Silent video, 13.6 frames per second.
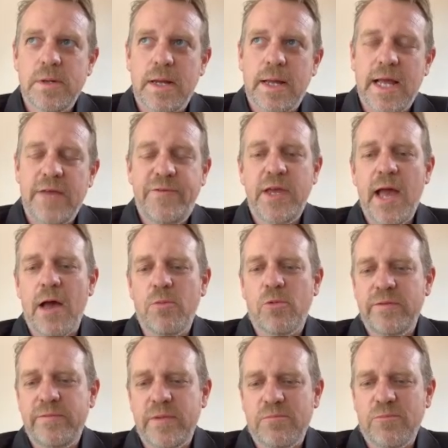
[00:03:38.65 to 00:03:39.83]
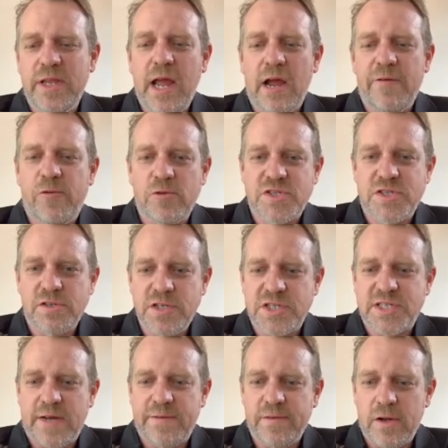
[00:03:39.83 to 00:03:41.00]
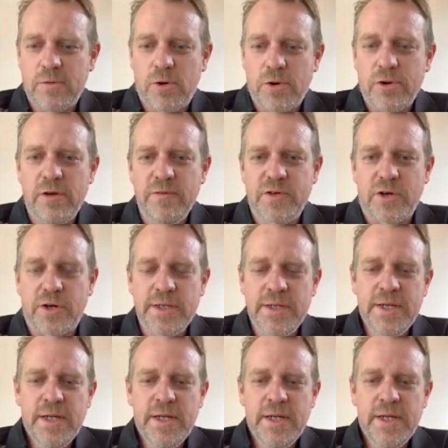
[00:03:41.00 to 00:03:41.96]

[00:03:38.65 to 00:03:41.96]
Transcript: Uh, if you go well, we go four cylinder stuff like what I've got